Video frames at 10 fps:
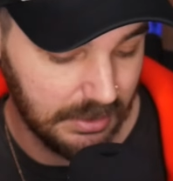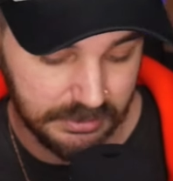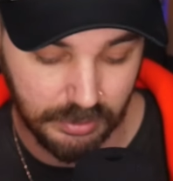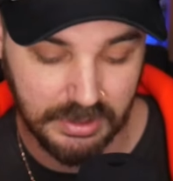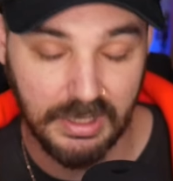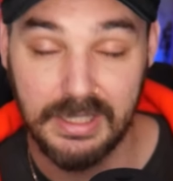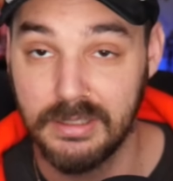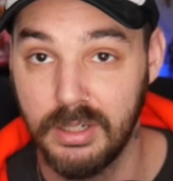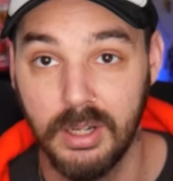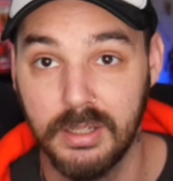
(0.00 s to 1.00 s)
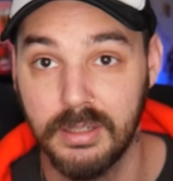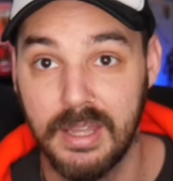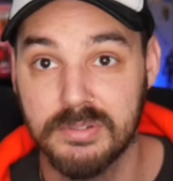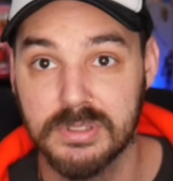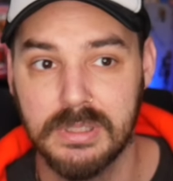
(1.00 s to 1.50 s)
So tonight on
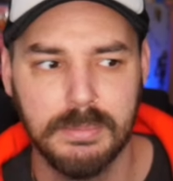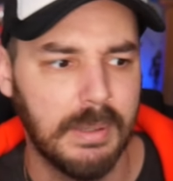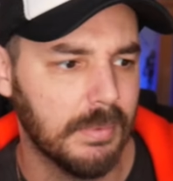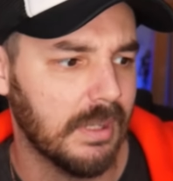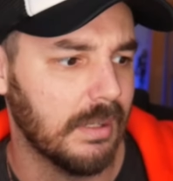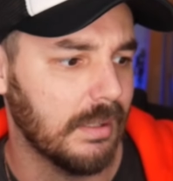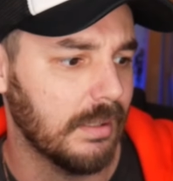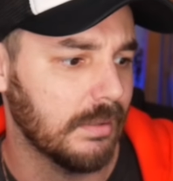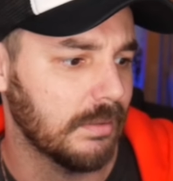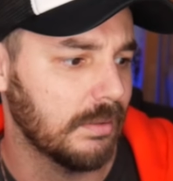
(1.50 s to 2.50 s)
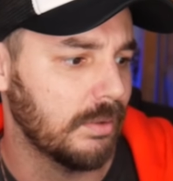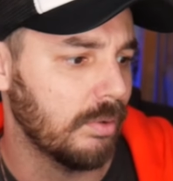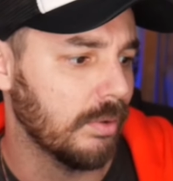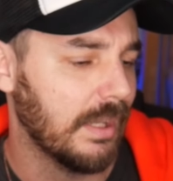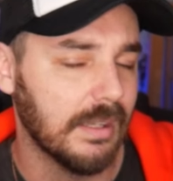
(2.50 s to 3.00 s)
live stream, I'm gonna
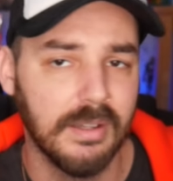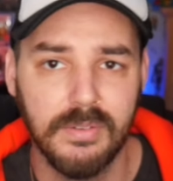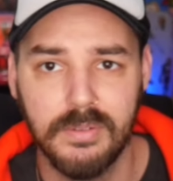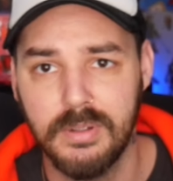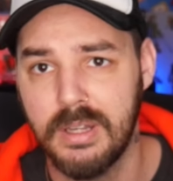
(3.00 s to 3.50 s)
do like a